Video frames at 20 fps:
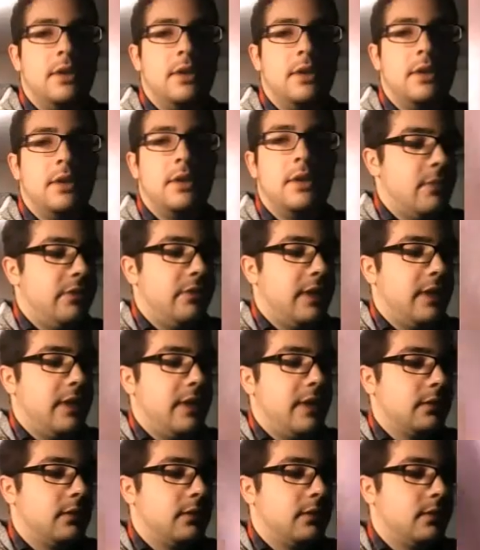same
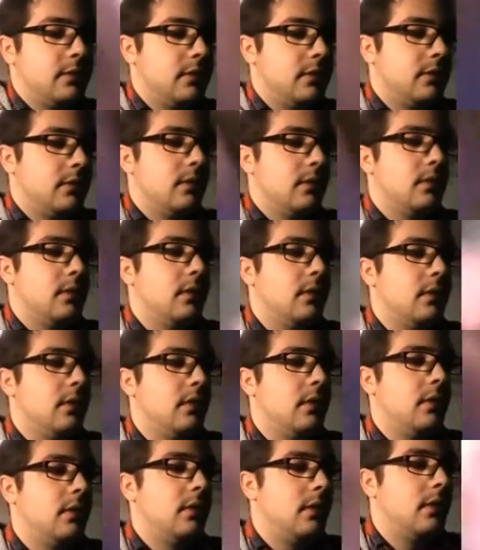effect
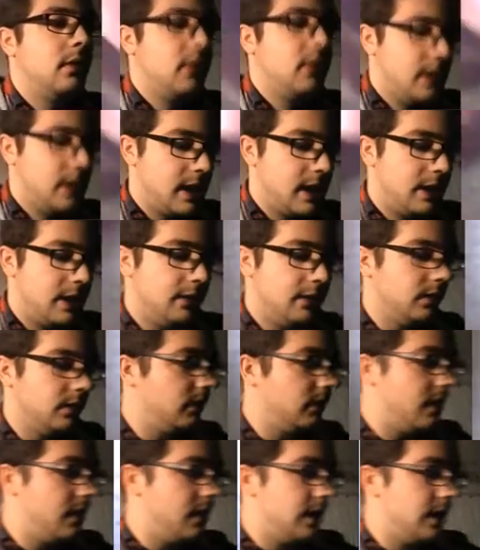at
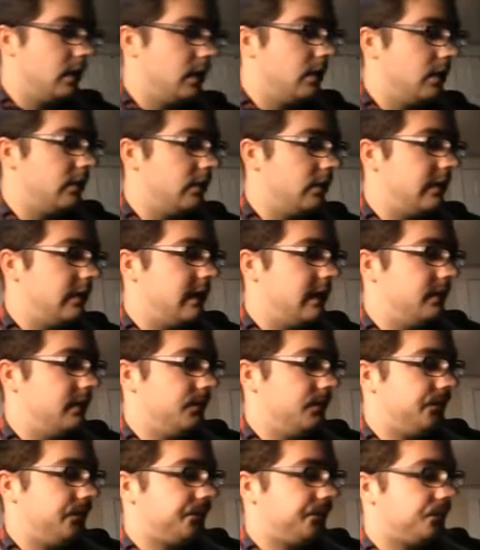a lower rate,
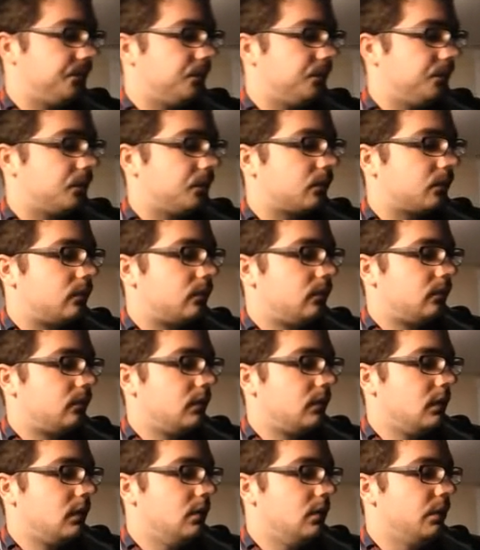
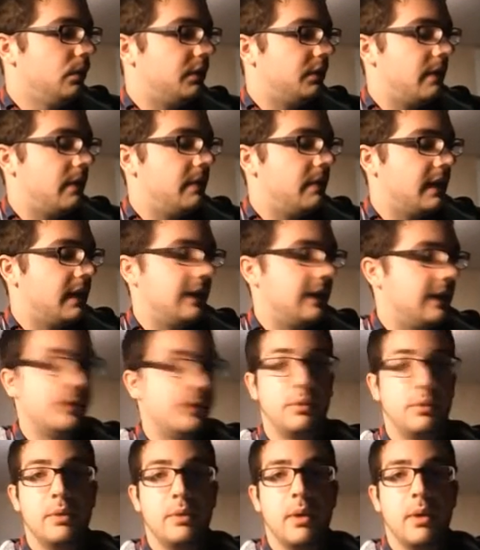which can be
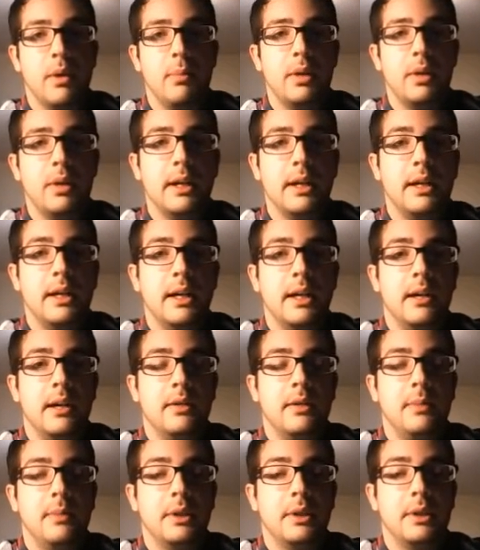nice when you want to play,
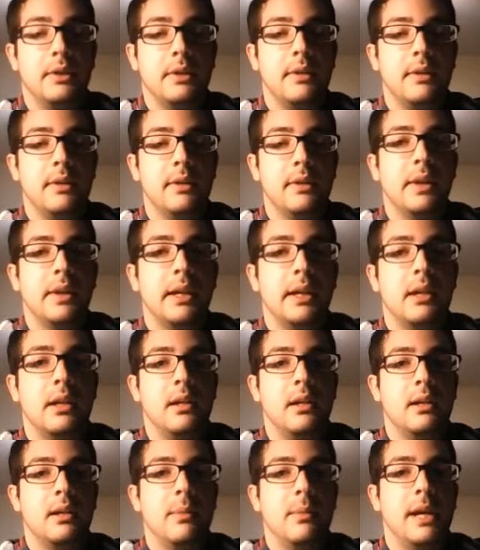especially something
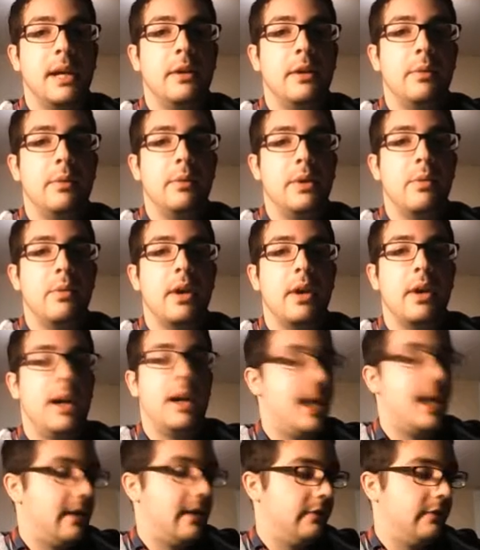like in Commander where you want
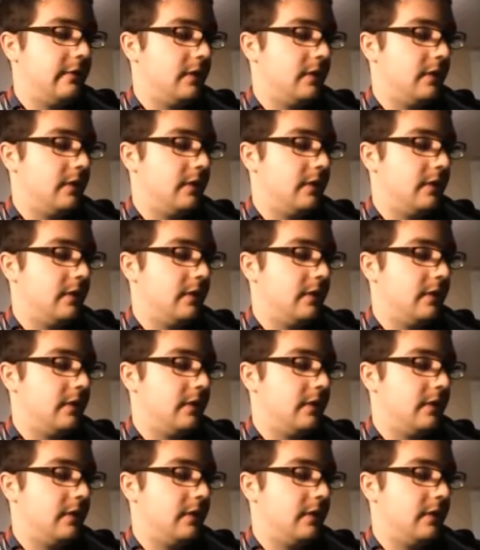to have